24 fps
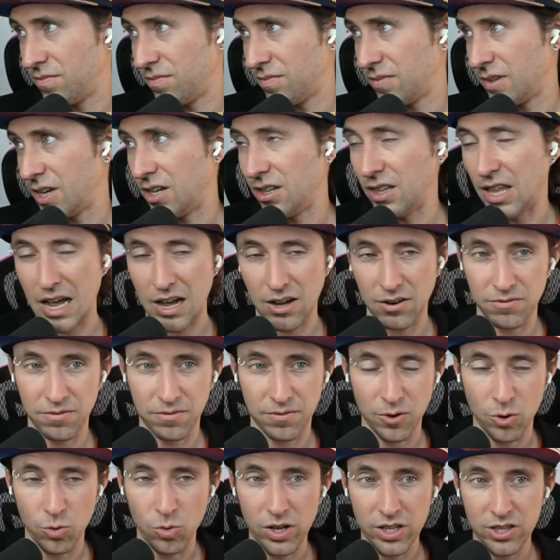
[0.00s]
allowed
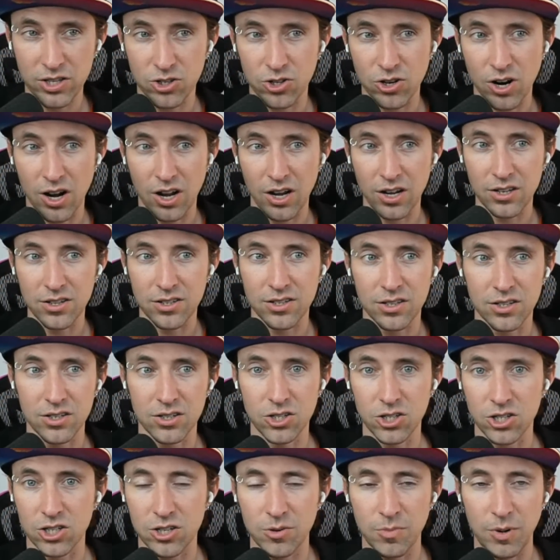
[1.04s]
for withdrawals
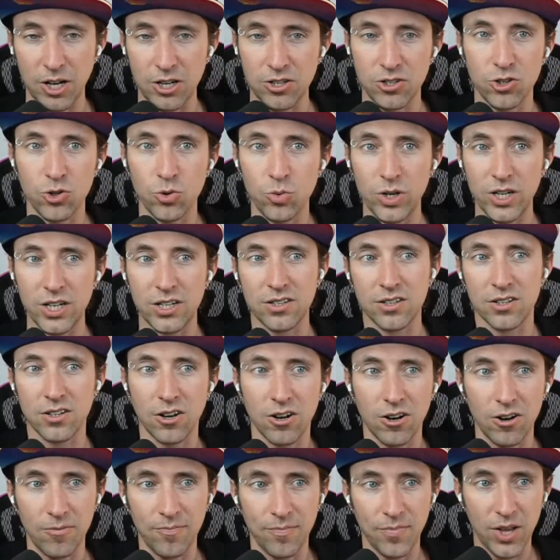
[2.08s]
just about 2 weeks
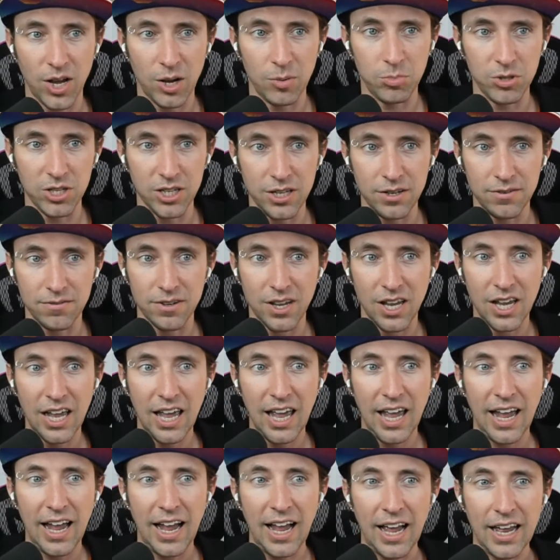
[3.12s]
ago, I believe.
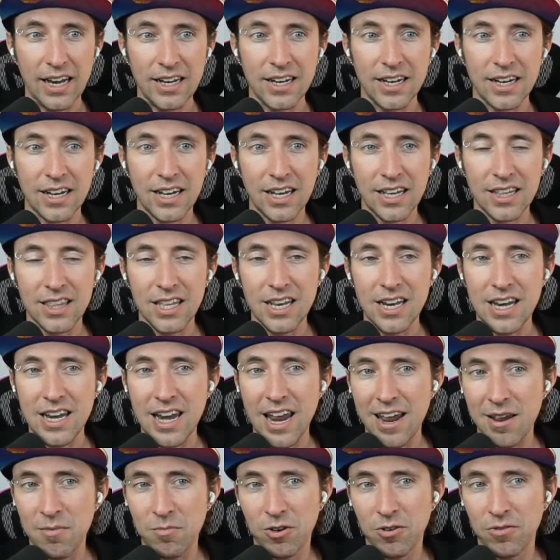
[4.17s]
And the
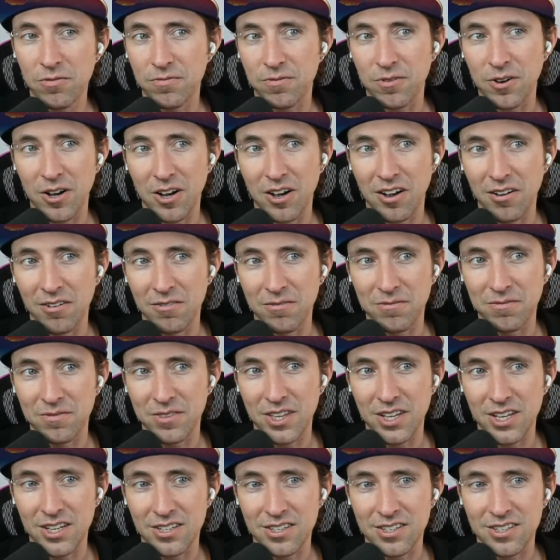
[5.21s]
name of
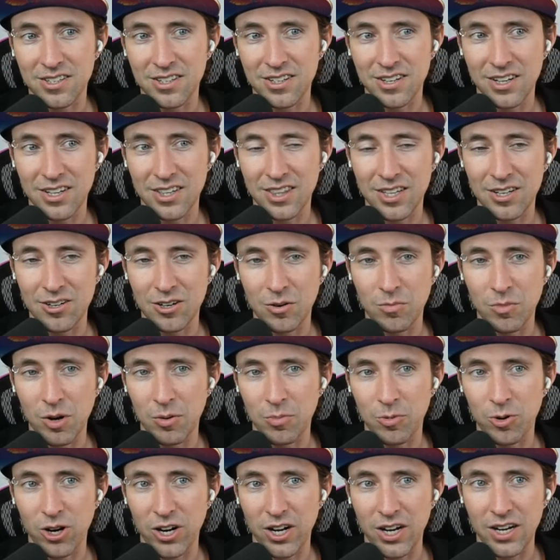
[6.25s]
this Ethereum
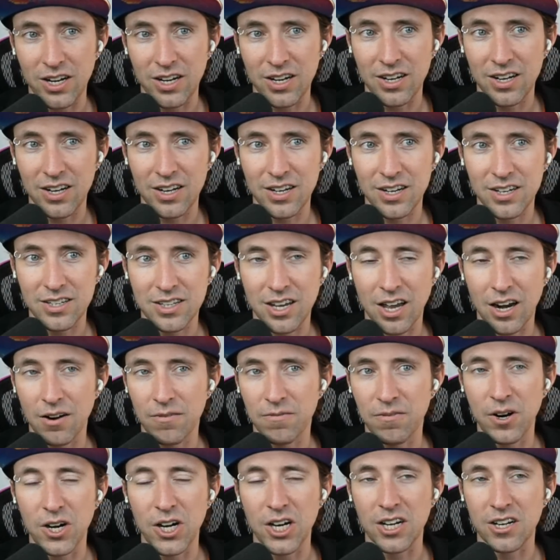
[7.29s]
upgrade, it's kind of
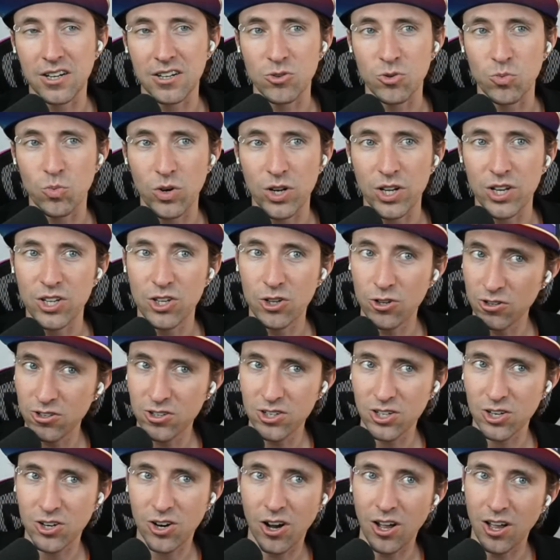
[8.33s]
funny because we used
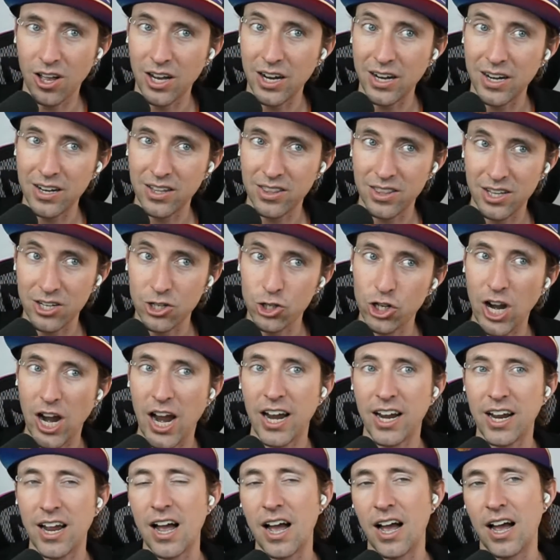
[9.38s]
to call it the
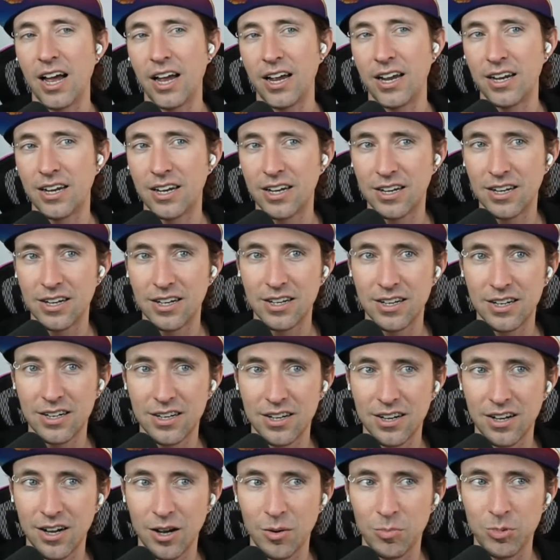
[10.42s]
Shanghai
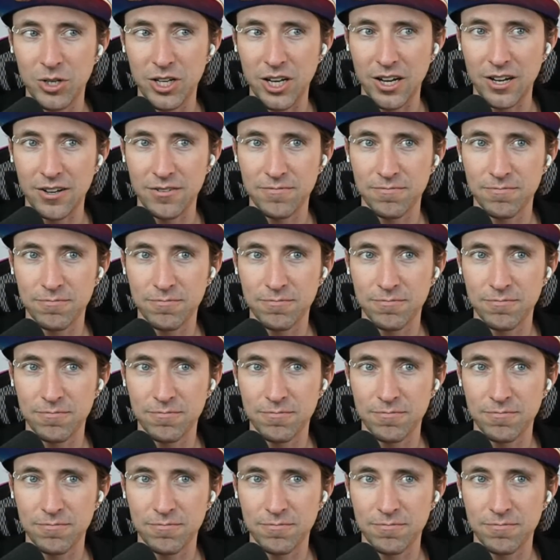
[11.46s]
update.